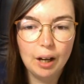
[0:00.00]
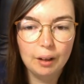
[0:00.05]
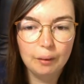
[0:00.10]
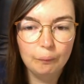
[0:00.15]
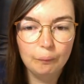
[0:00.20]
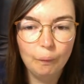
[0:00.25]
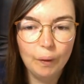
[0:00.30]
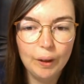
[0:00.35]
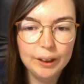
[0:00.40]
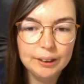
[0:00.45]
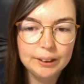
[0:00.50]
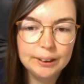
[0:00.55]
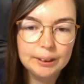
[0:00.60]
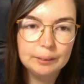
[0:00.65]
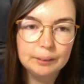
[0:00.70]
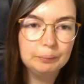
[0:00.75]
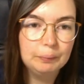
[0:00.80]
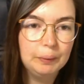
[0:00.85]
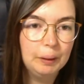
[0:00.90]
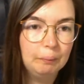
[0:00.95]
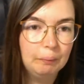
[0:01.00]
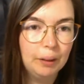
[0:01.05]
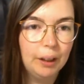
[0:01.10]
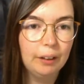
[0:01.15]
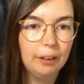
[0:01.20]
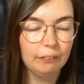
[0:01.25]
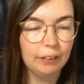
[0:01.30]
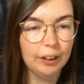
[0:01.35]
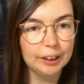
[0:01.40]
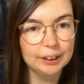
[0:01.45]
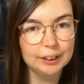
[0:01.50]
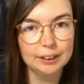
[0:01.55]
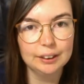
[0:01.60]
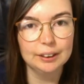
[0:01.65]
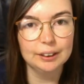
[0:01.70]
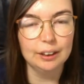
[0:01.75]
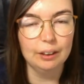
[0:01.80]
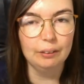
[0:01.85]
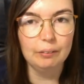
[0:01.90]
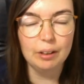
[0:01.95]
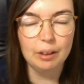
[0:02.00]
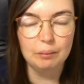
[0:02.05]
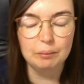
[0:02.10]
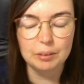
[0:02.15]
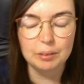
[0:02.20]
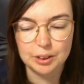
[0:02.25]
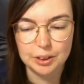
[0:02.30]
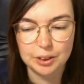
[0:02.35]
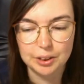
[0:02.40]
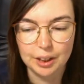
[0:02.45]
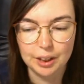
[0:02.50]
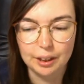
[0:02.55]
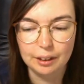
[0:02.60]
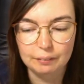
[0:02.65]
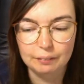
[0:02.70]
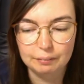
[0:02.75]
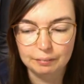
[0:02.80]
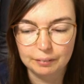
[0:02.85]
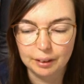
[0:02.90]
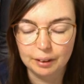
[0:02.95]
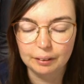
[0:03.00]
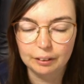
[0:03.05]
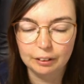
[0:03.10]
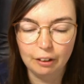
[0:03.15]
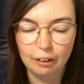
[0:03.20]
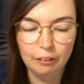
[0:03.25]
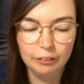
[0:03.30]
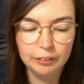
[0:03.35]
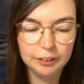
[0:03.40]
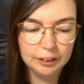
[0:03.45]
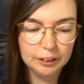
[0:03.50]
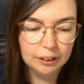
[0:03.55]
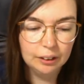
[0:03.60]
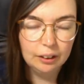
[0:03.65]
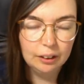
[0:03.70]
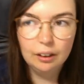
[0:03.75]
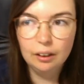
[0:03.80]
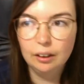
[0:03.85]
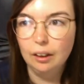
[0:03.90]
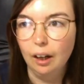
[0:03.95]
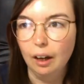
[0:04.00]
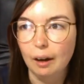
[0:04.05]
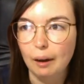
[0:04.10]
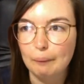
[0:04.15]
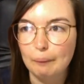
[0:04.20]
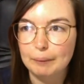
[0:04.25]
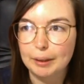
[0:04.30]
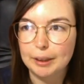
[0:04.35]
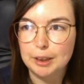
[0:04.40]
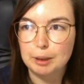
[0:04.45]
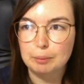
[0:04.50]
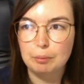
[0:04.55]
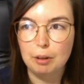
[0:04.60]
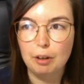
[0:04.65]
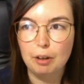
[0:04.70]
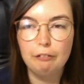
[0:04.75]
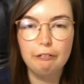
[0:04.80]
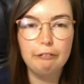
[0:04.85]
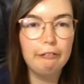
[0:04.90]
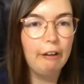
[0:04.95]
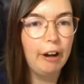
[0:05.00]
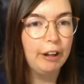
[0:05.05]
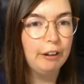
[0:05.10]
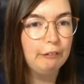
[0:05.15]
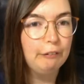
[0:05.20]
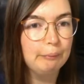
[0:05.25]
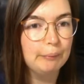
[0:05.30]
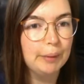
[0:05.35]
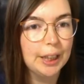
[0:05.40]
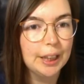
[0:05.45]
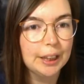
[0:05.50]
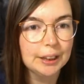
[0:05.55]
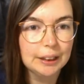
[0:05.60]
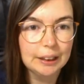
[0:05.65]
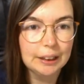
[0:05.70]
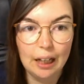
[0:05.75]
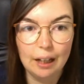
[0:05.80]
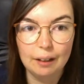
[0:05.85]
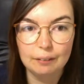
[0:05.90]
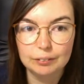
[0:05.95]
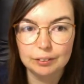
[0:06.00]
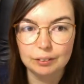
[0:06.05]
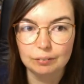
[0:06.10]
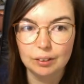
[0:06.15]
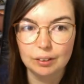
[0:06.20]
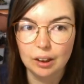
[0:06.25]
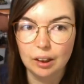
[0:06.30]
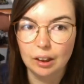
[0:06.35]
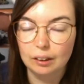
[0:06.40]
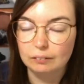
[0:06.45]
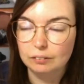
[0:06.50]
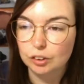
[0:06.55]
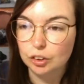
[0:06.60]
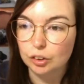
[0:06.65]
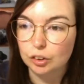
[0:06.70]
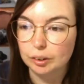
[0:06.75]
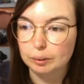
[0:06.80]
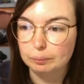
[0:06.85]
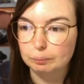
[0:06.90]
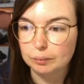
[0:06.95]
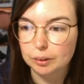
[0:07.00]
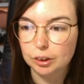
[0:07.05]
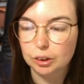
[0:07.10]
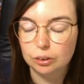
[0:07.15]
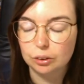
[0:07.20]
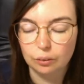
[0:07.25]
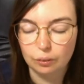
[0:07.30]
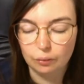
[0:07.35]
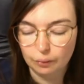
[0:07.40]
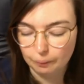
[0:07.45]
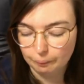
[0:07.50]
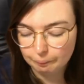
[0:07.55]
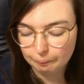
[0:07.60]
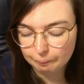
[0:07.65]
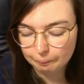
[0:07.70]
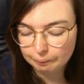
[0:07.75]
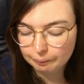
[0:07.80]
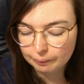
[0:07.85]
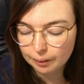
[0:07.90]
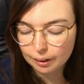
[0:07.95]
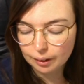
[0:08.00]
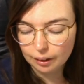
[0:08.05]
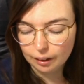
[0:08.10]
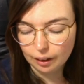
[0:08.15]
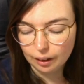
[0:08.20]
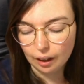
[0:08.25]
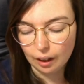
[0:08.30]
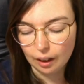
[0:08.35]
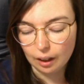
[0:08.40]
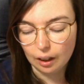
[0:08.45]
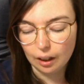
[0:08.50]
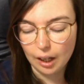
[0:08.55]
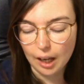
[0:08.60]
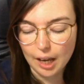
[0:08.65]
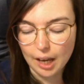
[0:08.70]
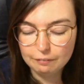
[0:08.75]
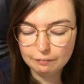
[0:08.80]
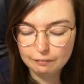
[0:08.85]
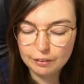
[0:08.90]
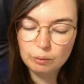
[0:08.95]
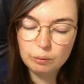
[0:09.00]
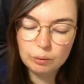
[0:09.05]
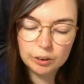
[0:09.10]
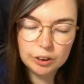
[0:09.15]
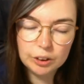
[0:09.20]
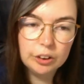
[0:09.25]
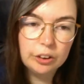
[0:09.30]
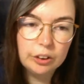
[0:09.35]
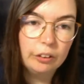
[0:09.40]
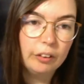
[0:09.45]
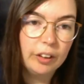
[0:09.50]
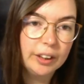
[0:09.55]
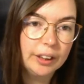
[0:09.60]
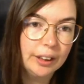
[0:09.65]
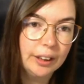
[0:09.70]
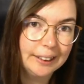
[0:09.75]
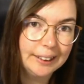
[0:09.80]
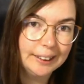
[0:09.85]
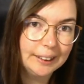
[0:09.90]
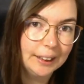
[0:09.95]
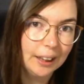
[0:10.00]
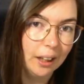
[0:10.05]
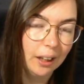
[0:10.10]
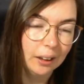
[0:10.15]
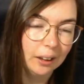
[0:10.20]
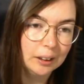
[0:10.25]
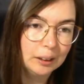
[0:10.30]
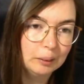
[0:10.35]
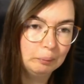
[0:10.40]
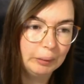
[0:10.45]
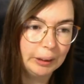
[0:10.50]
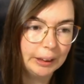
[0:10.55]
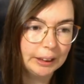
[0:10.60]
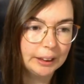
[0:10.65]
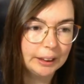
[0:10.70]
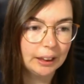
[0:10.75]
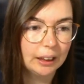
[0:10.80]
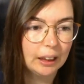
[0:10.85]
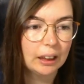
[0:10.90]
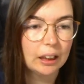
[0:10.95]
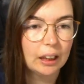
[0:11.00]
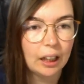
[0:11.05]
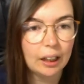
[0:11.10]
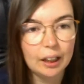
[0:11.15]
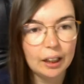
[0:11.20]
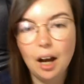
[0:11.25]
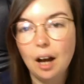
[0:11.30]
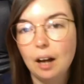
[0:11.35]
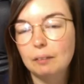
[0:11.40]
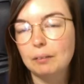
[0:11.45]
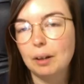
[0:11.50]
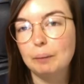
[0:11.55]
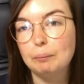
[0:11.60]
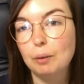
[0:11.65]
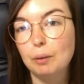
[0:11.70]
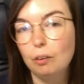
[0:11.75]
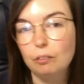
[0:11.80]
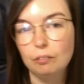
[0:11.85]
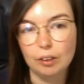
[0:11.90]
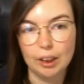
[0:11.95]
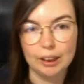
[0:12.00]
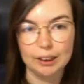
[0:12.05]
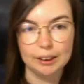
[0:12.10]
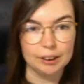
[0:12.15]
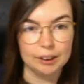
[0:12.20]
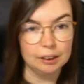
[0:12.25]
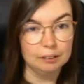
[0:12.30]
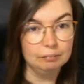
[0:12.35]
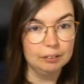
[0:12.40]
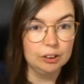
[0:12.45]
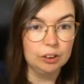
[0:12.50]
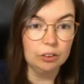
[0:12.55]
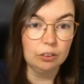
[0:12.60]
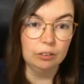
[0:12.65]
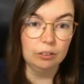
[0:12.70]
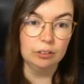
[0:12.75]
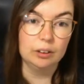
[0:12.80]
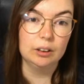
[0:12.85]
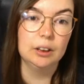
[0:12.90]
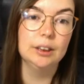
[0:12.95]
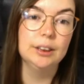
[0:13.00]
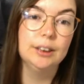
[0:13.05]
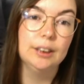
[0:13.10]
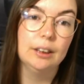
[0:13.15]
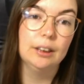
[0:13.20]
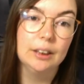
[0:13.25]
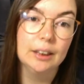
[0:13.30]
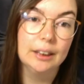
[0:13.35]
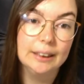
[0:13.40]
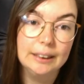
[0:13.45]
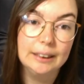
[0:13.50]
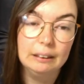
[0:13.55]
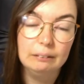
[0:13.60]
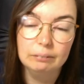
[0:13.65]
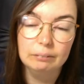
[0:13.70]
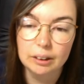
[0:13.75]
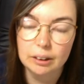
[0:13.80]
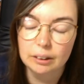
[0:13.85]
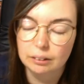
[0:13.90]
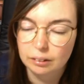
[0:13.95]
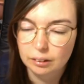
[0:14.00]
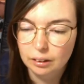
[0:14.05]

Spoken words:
Whilst people are writing down how much they've got, there's about 5 minutes left of the live stream. So if you weren't here at the start, basically I'm not releasing a video this evening.